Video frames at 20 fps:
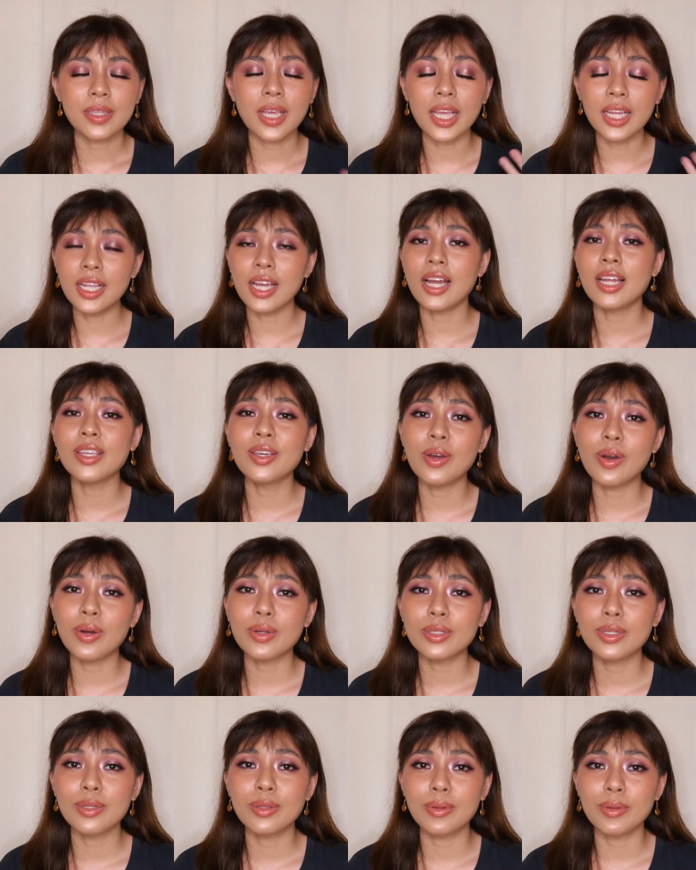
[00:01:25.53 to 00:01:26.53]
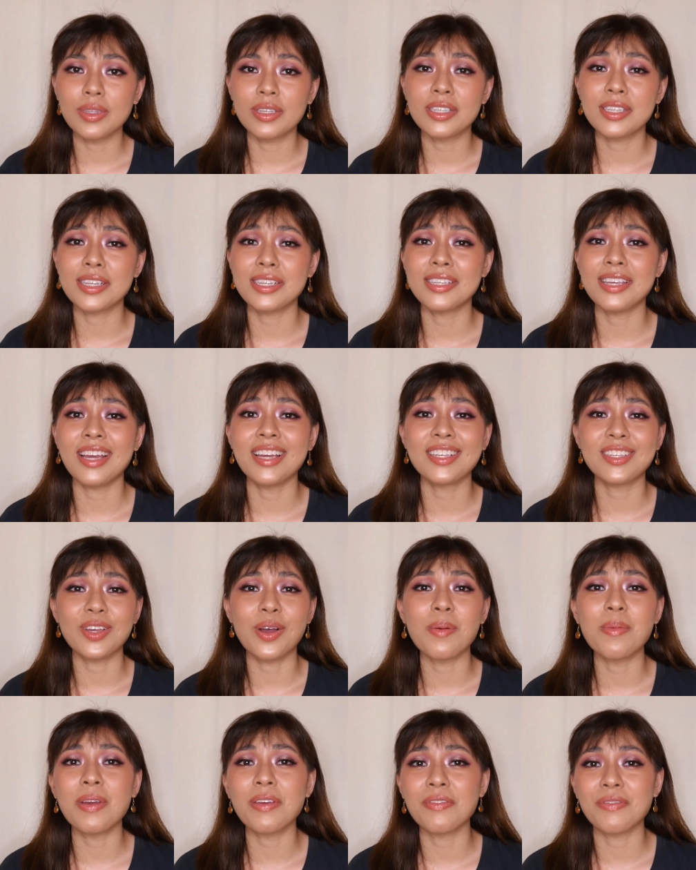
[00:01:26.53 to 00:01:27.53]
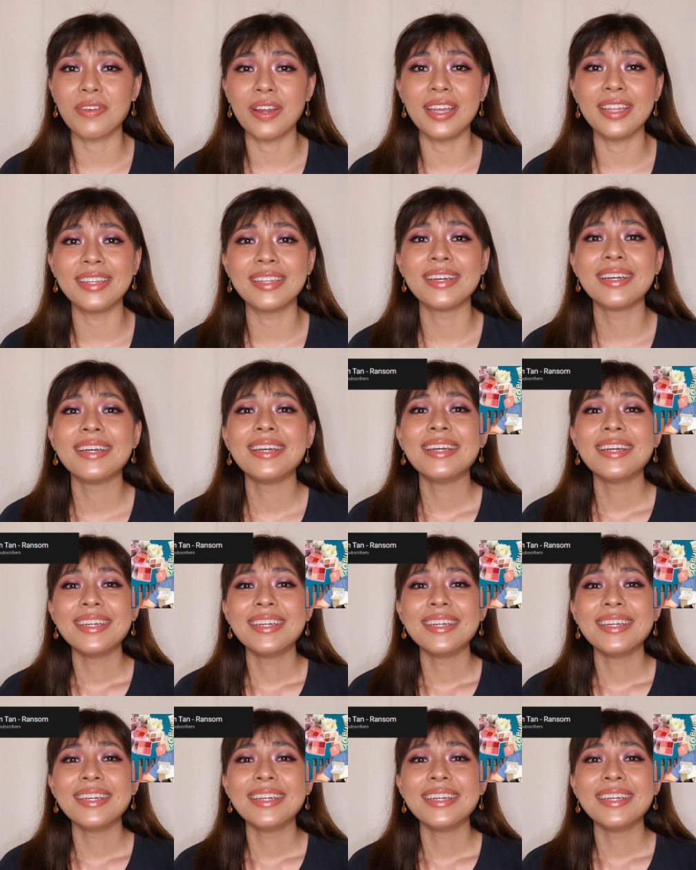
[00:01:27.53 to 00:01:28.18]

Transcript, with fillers: Nainganyo ako to do this because I saw my friend